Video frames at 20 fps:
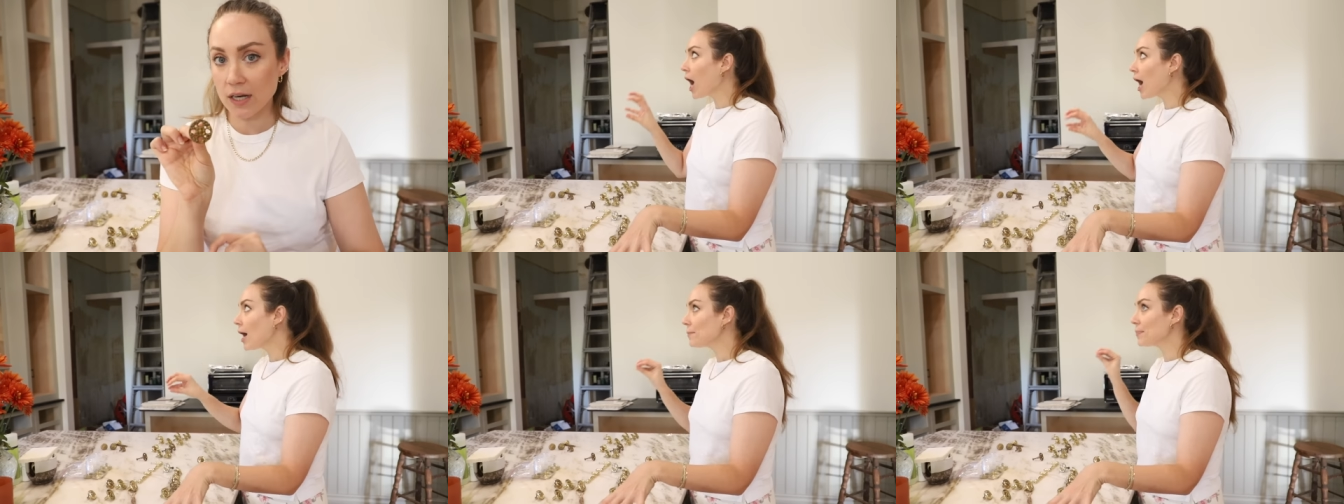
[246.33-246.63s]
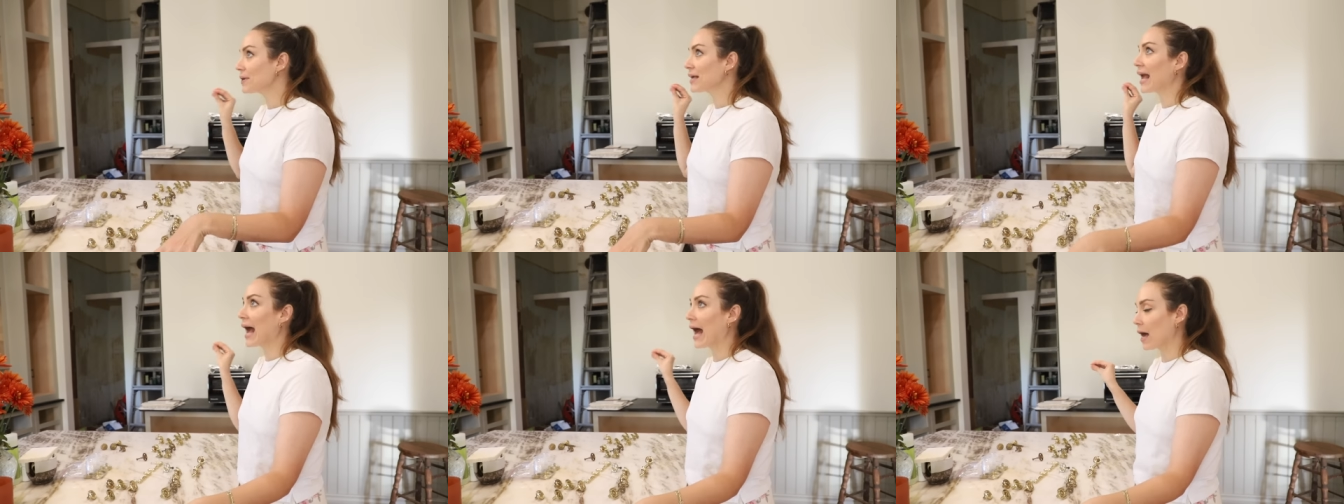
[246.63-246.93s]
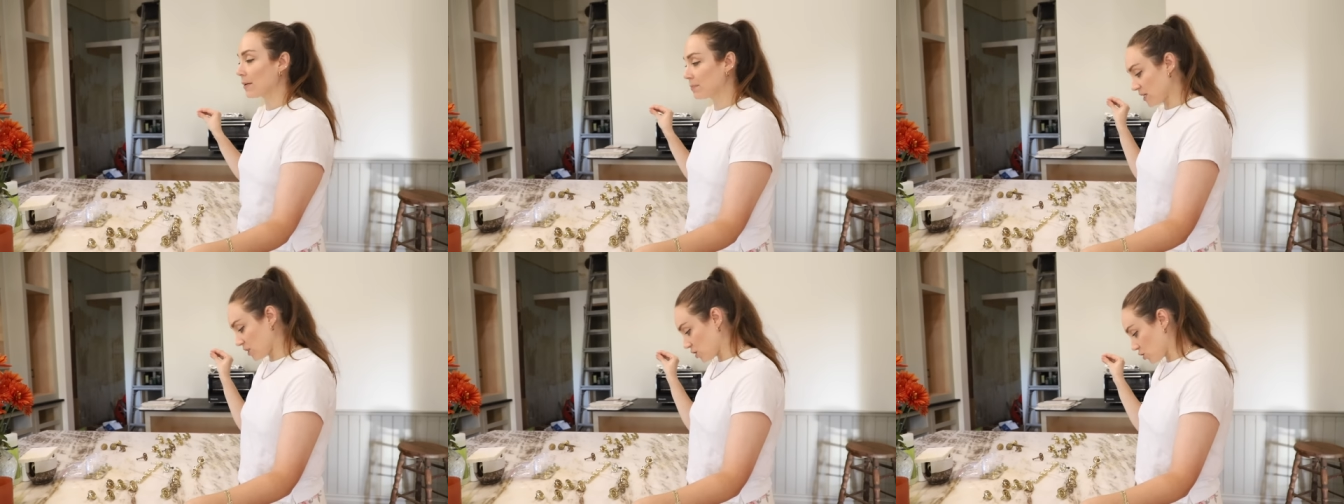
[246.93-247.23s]
Top
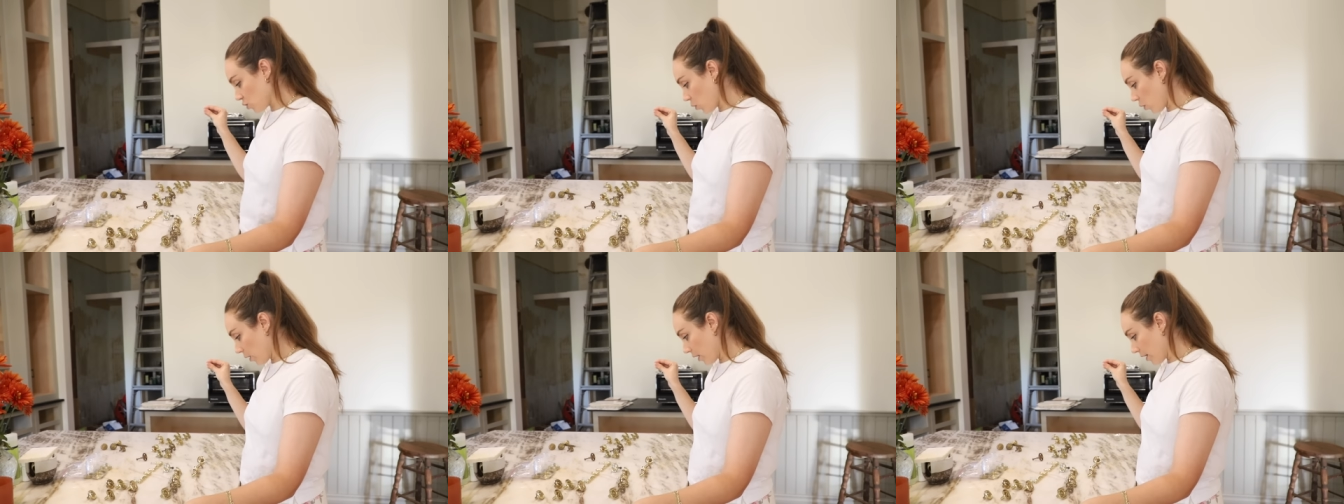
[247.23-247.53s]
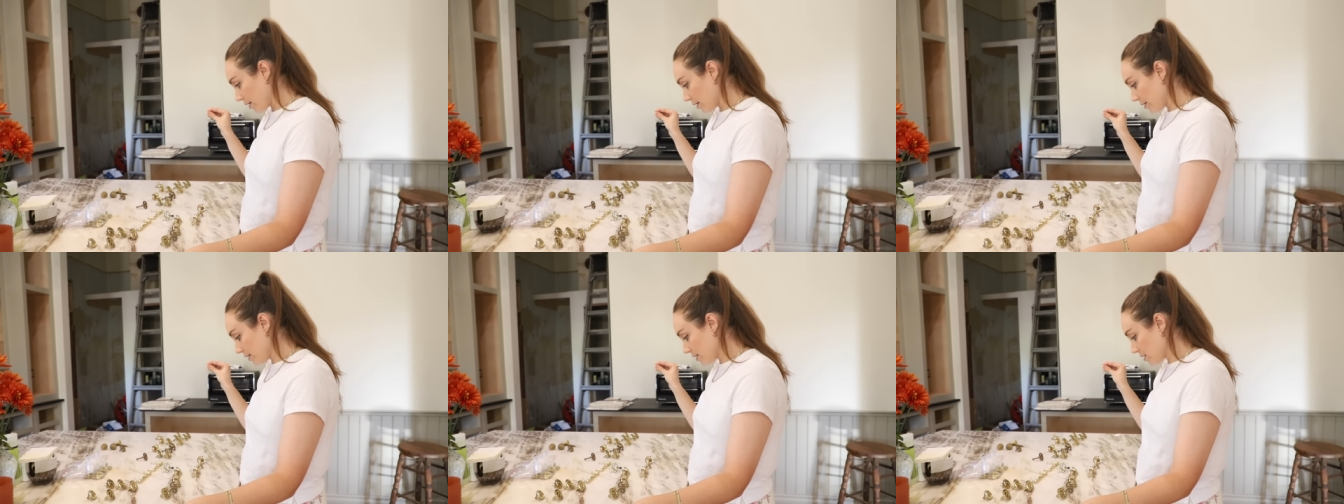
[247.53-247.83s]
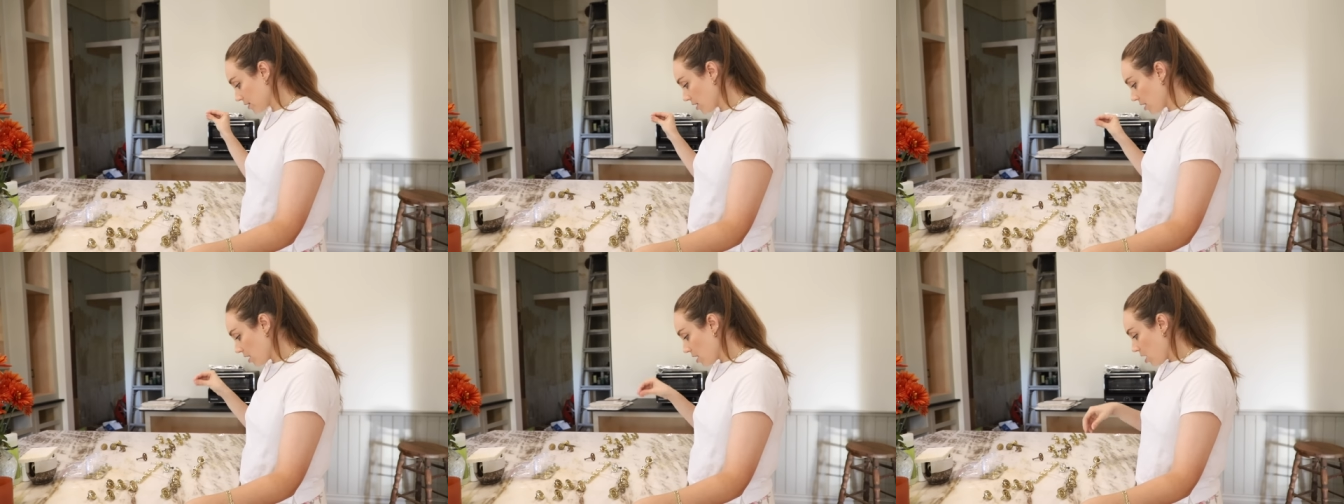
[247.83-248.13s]
cabinet
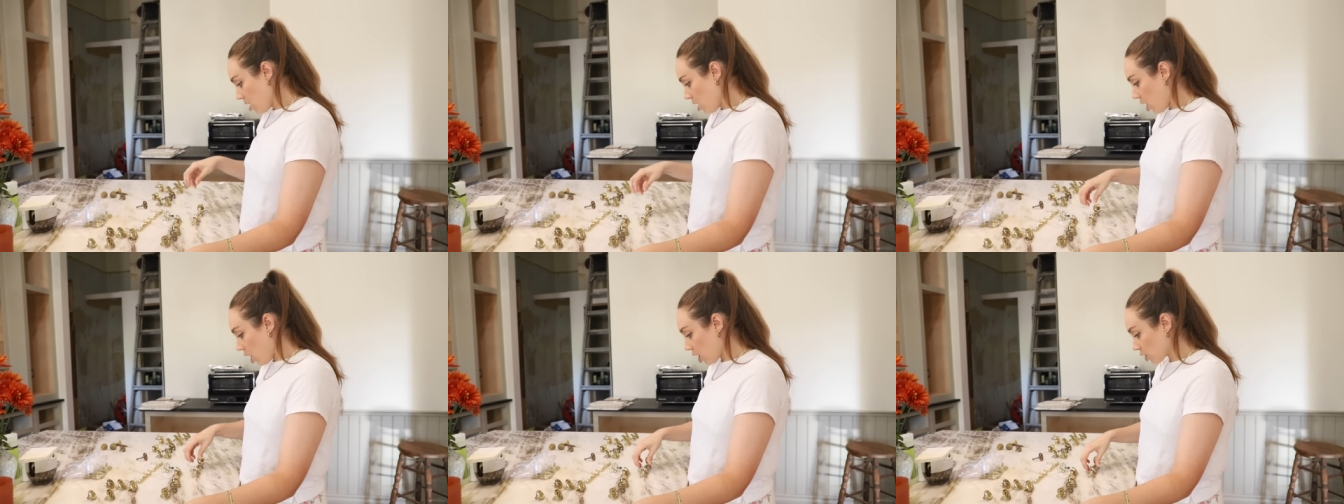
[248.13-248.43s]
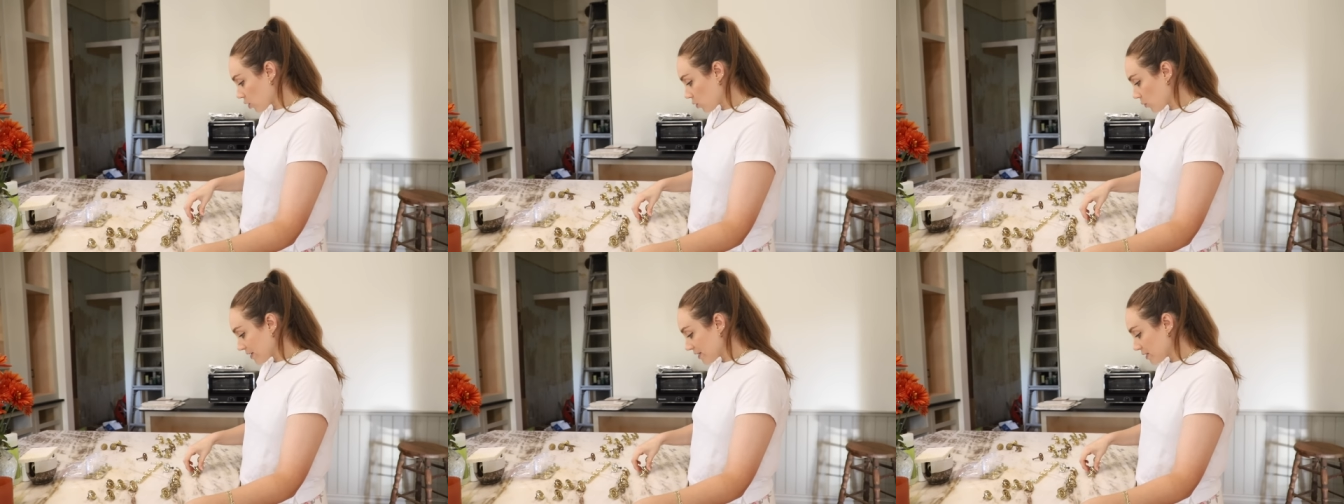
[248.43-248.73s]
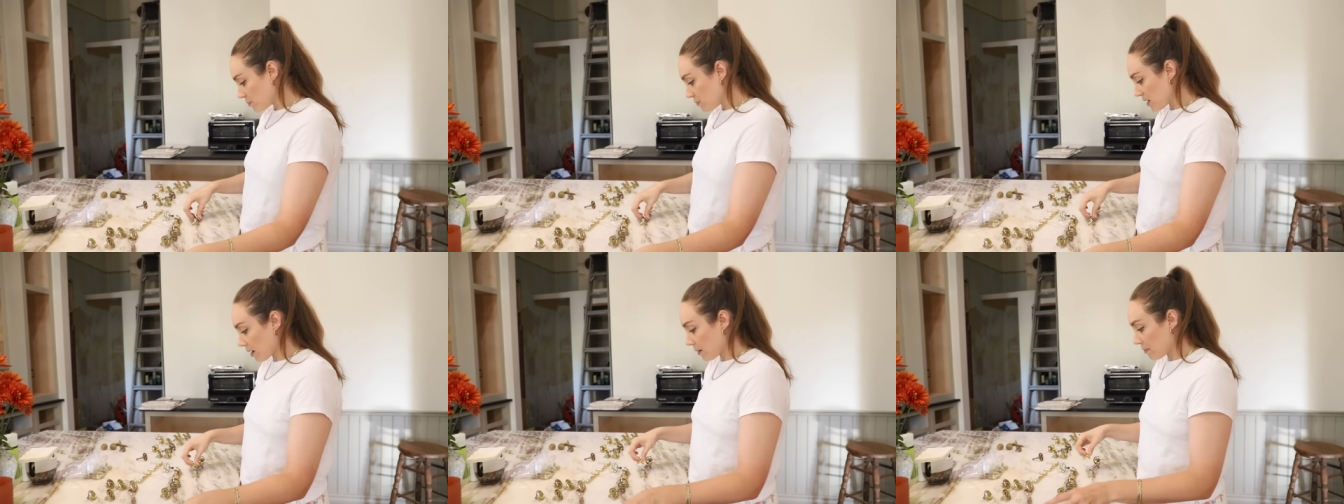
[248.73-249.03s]
doors are going to
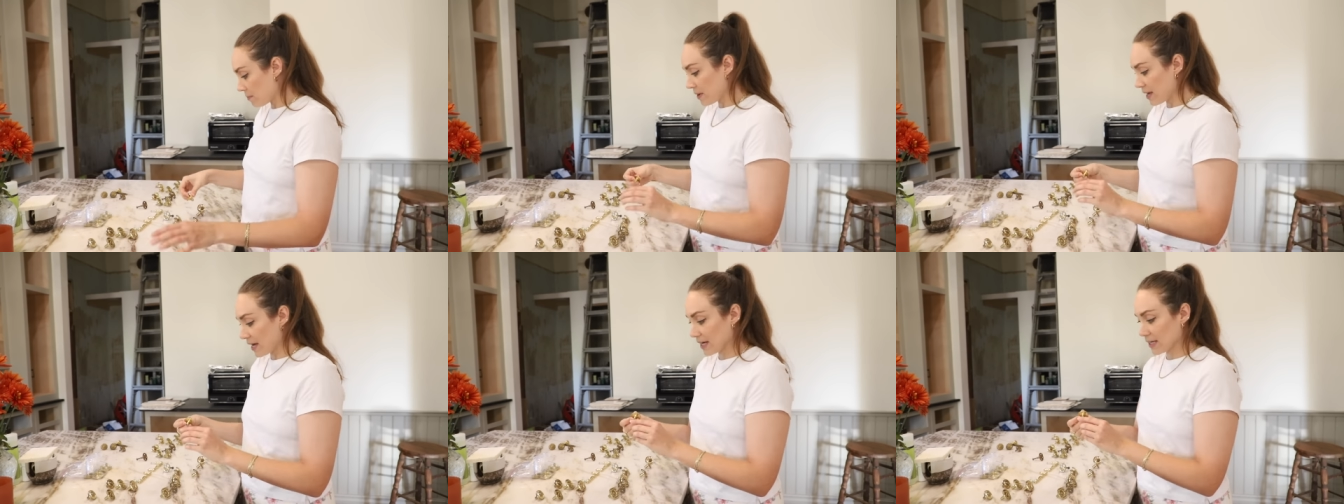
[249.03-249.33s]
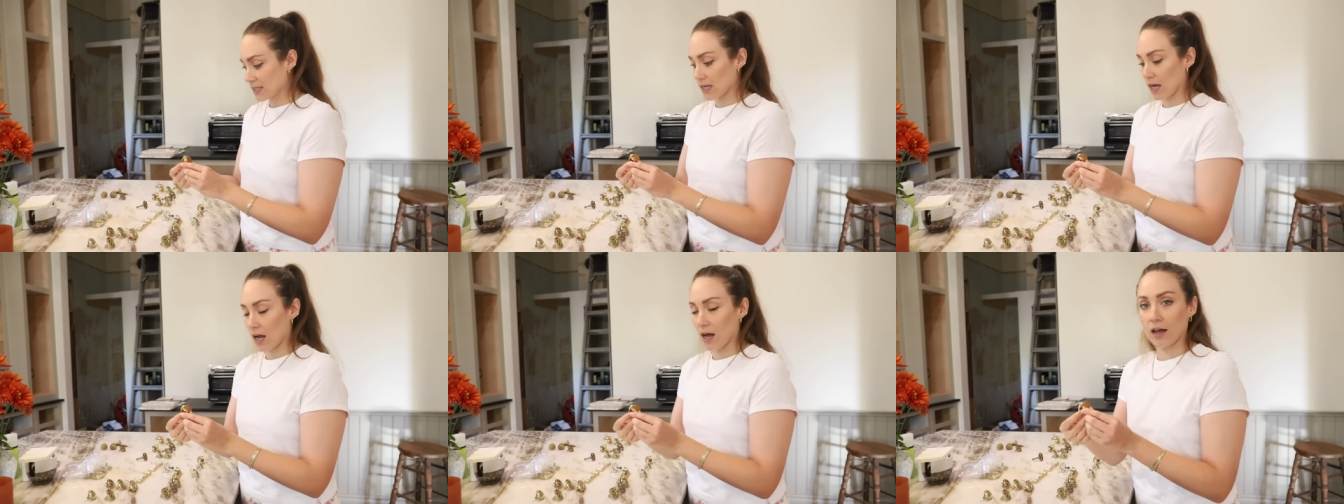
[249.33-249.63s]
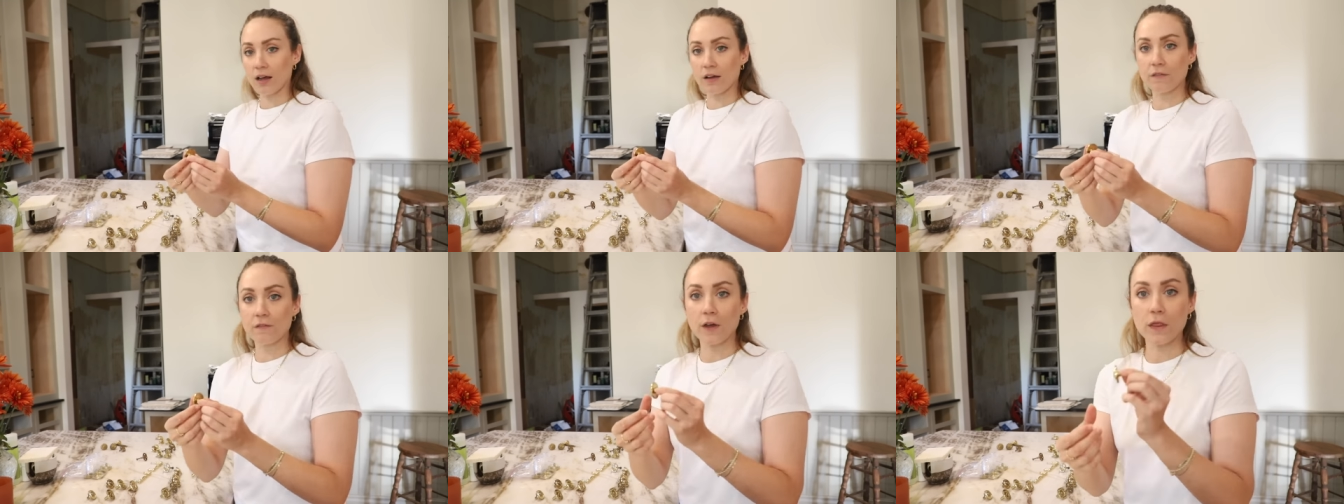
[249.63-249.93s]
be a mix
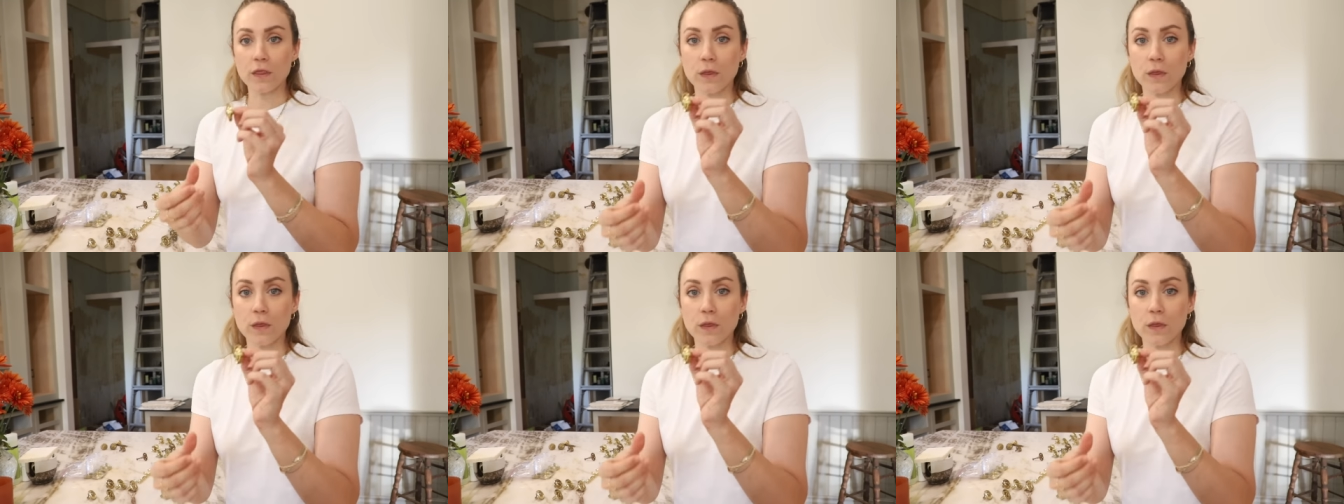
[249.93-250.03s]
of